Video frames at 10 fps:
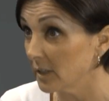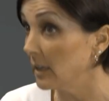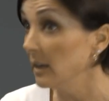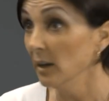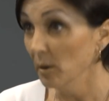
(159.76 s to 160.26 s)

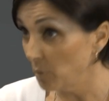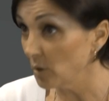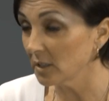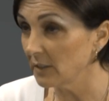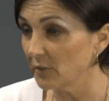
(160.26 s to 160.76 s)
the
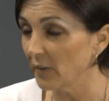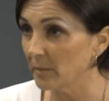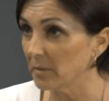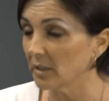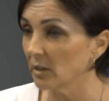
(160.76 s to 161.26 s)
positive
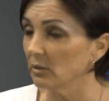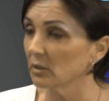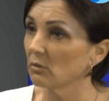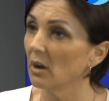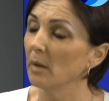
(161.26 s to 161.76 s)
developments that you
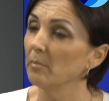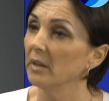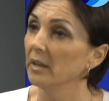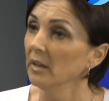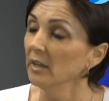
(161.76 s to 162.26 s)
described,
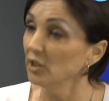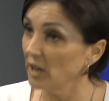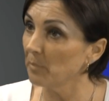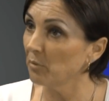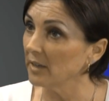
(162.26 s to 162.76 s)
the
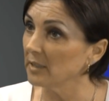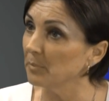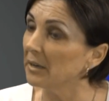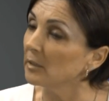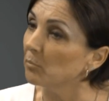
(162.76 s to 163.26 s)
share price has
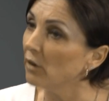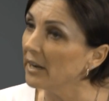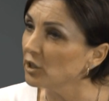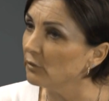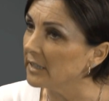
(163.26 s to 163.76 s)
been under
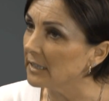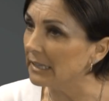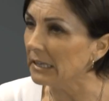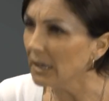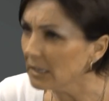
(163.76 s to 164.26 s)
pressure recently,
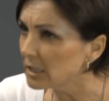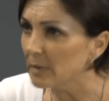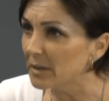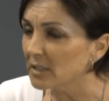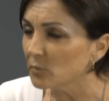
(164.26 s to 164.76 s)
largely because of